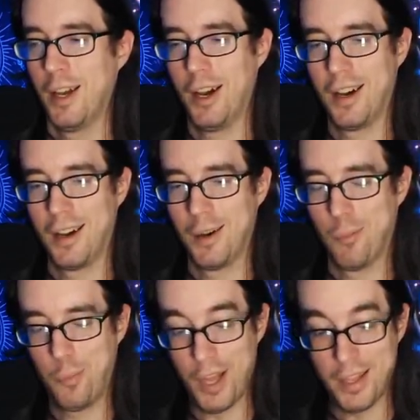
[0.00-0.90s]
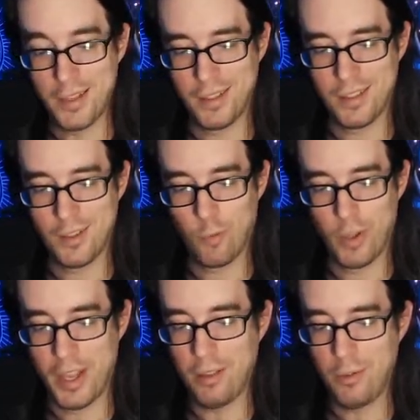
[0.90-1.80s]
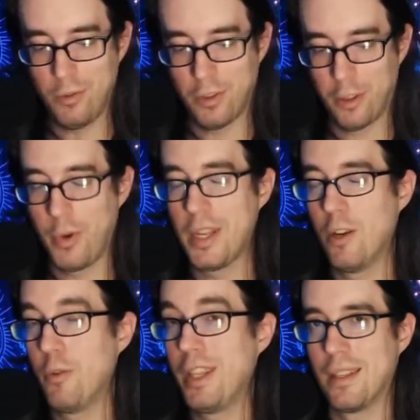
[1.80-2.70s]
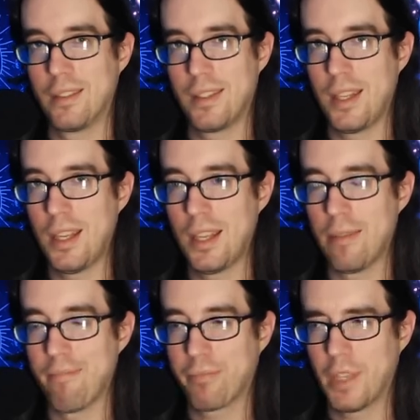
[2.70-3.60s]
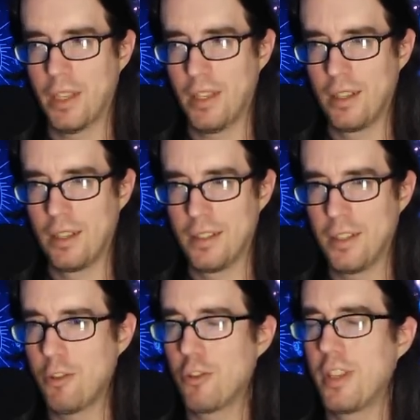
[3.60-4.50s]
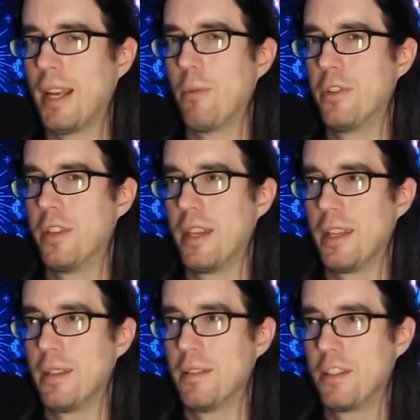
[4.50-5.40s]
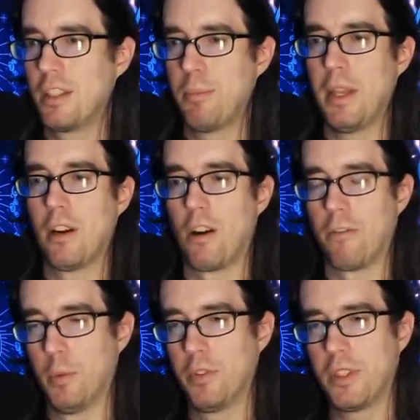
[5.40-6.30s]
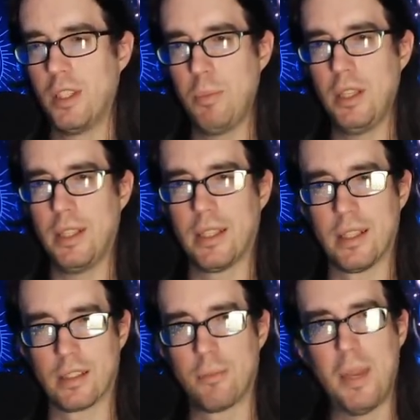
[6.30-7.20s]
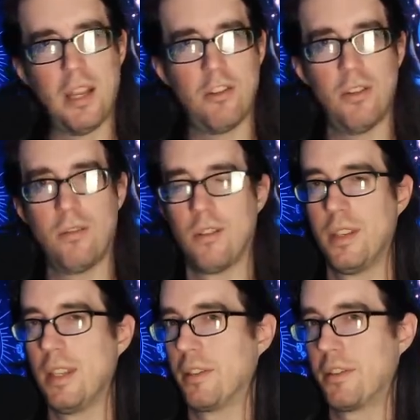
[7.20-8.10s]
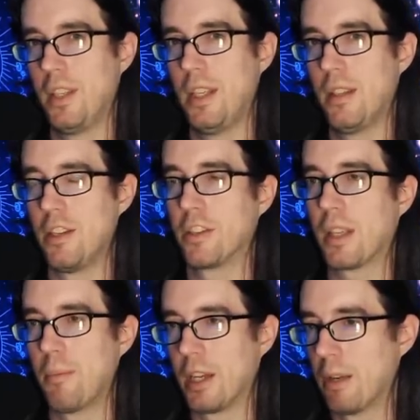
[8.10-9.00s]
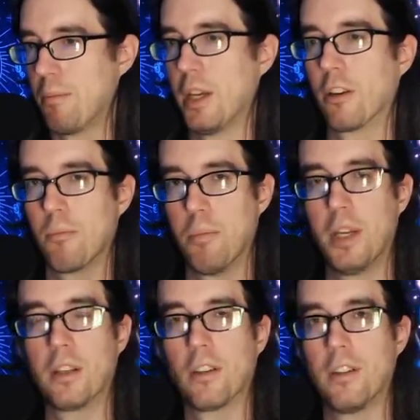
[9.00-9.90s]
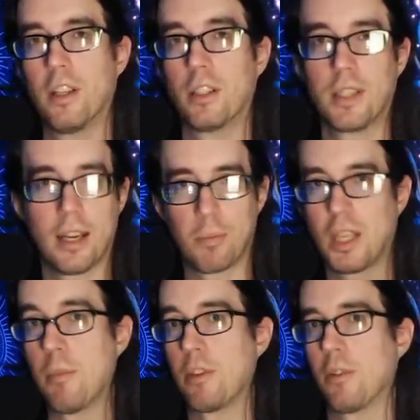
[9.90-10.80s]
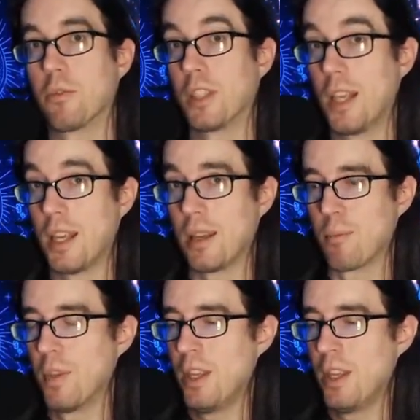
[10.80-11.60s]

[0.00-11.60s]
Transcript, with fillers: Uh, but with Halo three O D S T, uh, as I understand, it was a spin-off. It was going to be like an expansion or a D L C, and they just kept making it bigger and bigger until it kind of became its own game.